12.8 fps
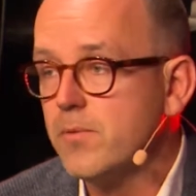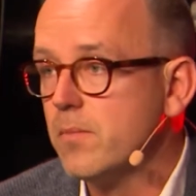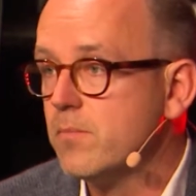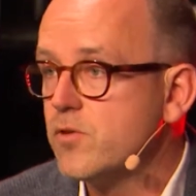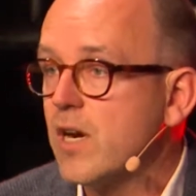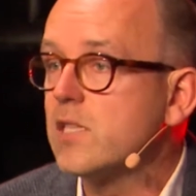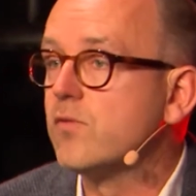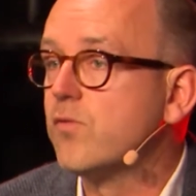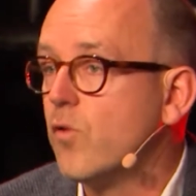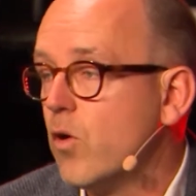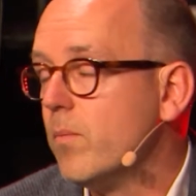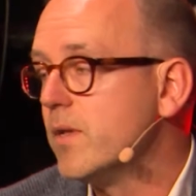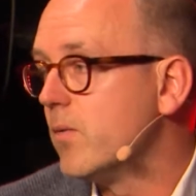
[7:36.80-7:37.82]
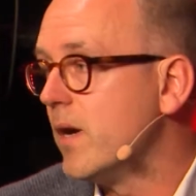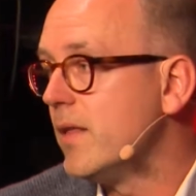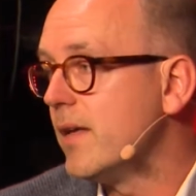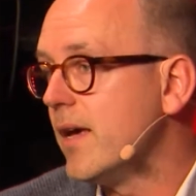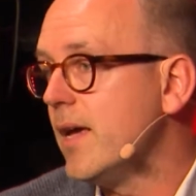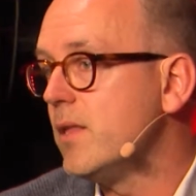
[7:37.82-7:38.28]
them transform the way
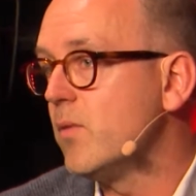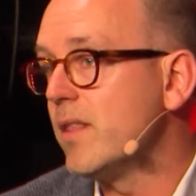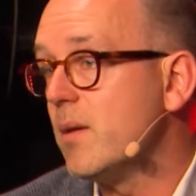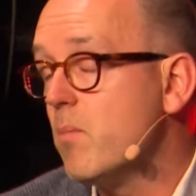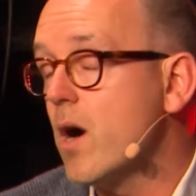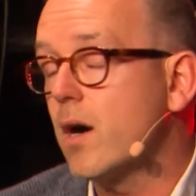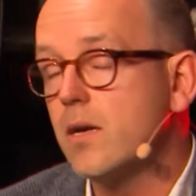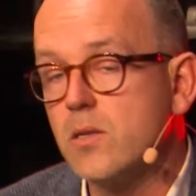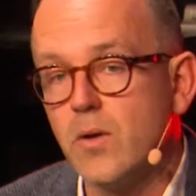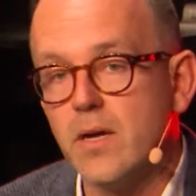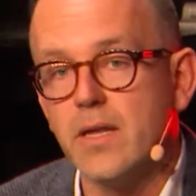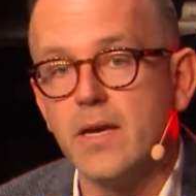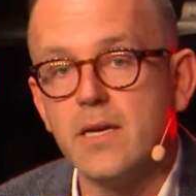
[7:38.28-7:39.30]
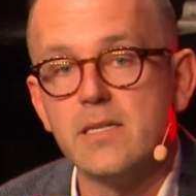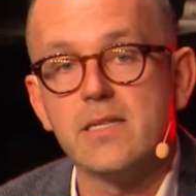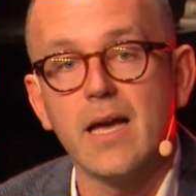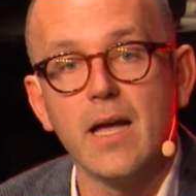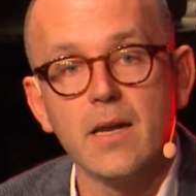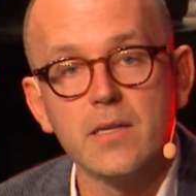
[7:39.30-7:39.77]
they market, the way they
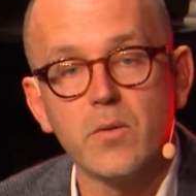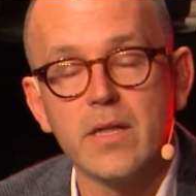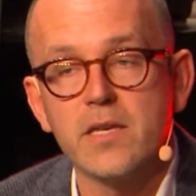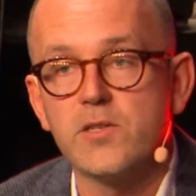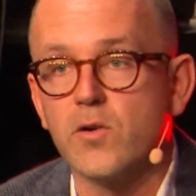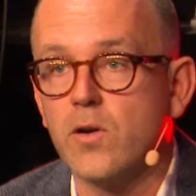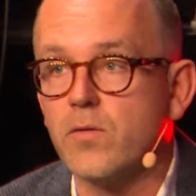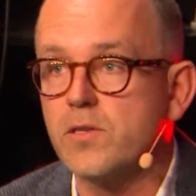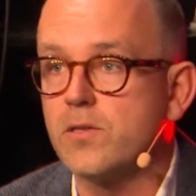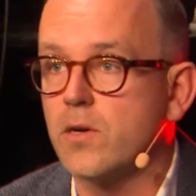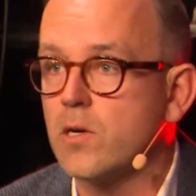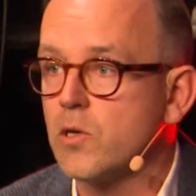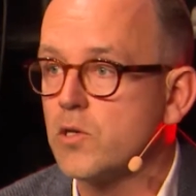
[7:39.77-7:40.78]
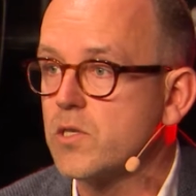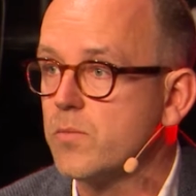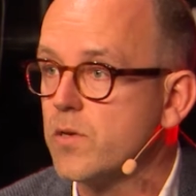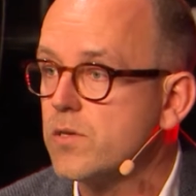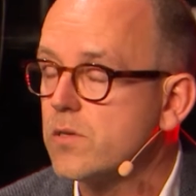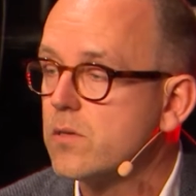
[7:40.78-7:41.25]
sell, and the way they service their
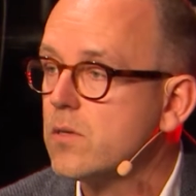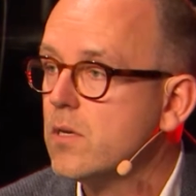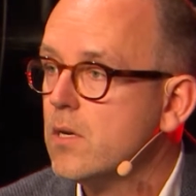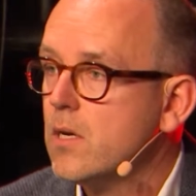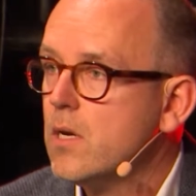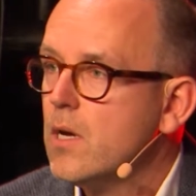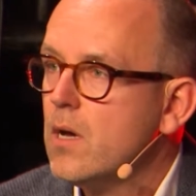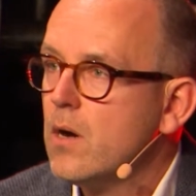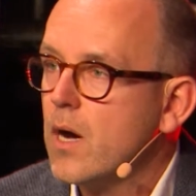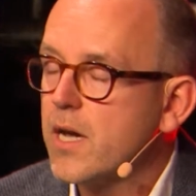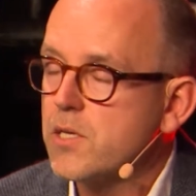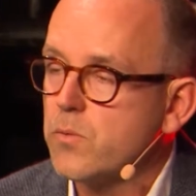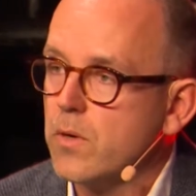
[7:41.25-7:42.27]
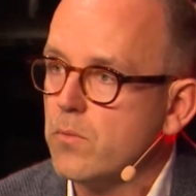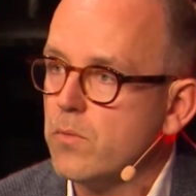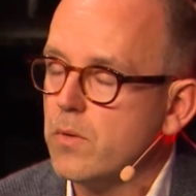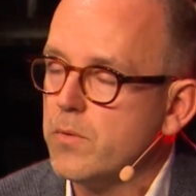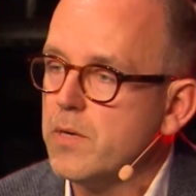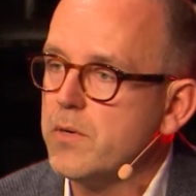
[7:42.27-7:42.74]
customers. I guess
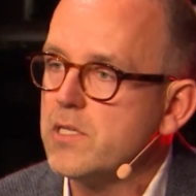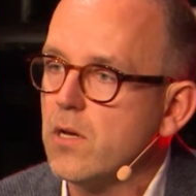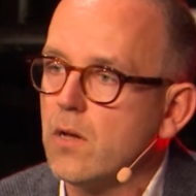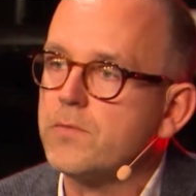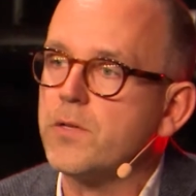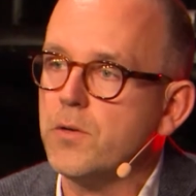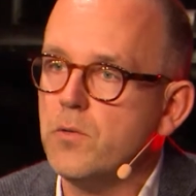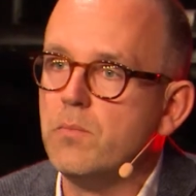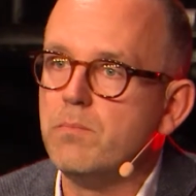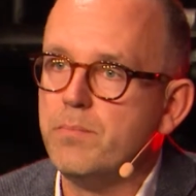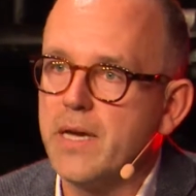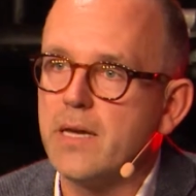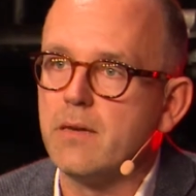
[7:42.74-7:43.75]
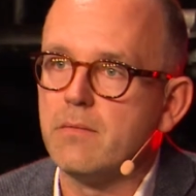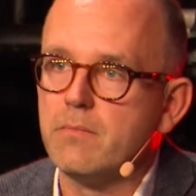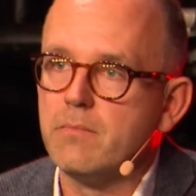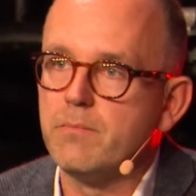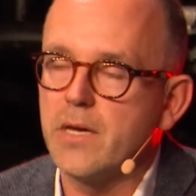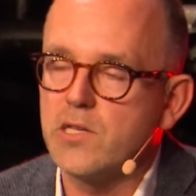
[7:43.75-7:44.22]
we solve 2
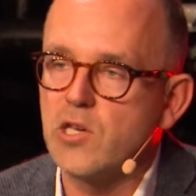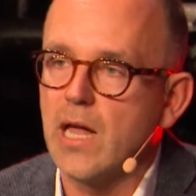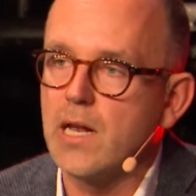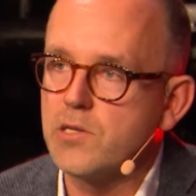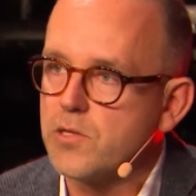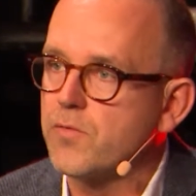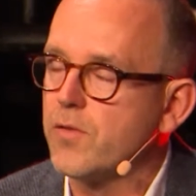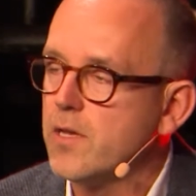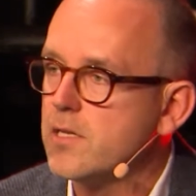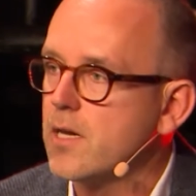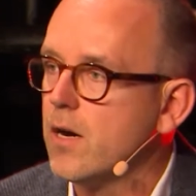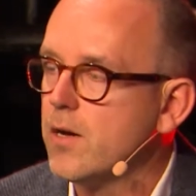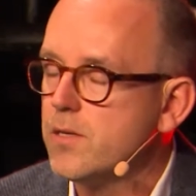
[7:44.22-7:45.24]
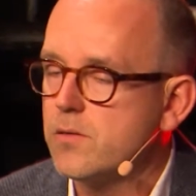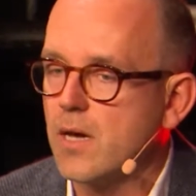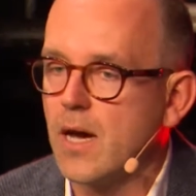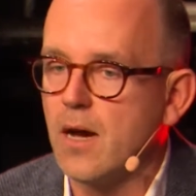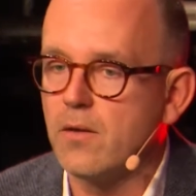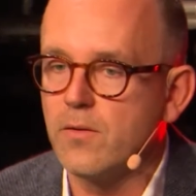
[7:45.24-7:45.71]
big challenges for these guys.
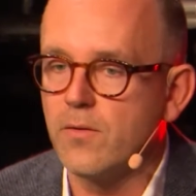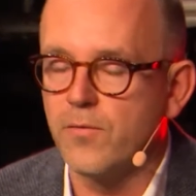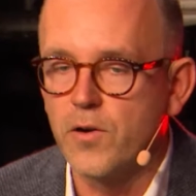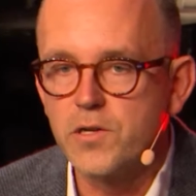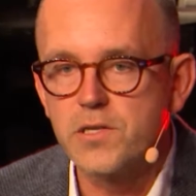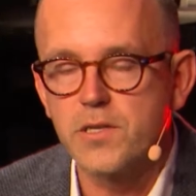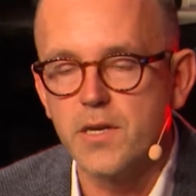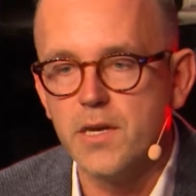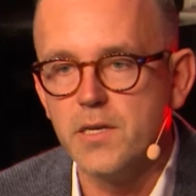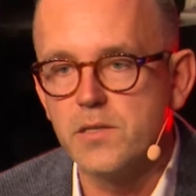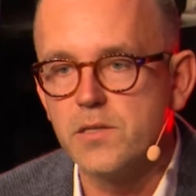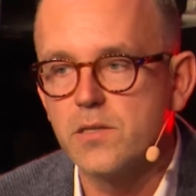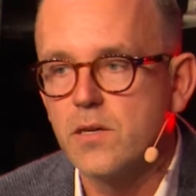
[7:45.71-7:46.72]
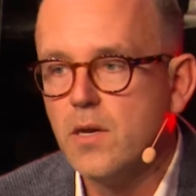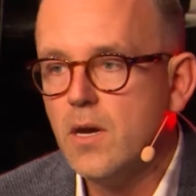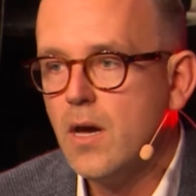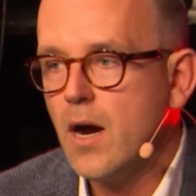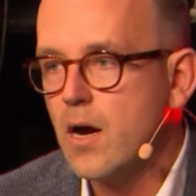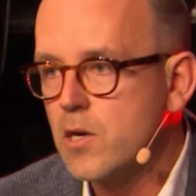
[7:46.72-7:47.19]
The first is
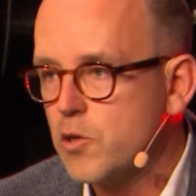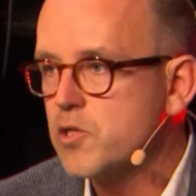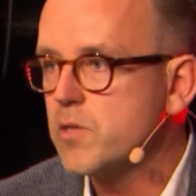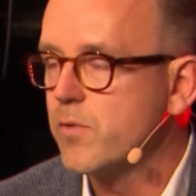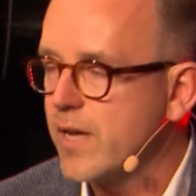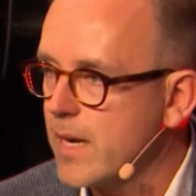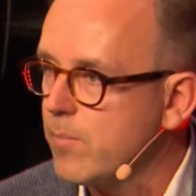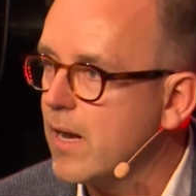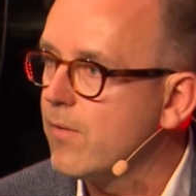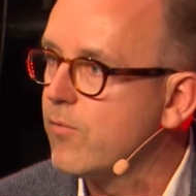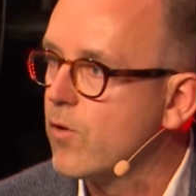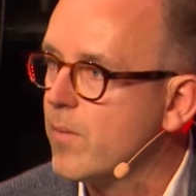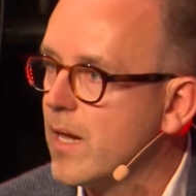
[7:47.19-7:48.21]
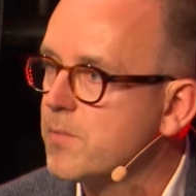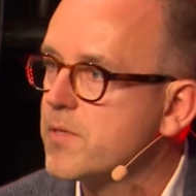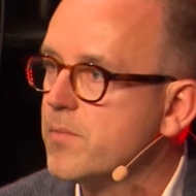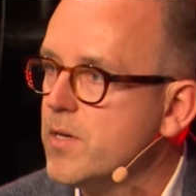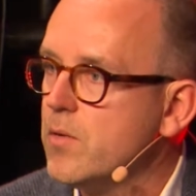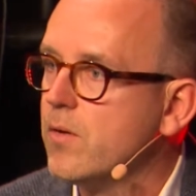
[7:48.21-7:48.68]
our customer data platform helps
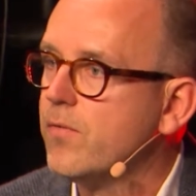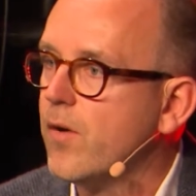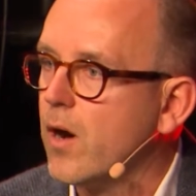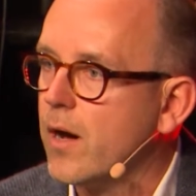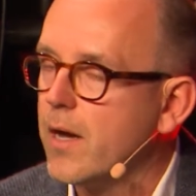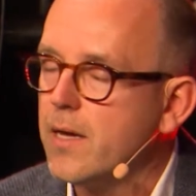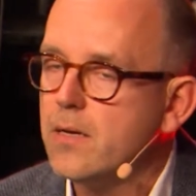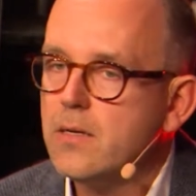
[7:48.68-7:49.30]
them unify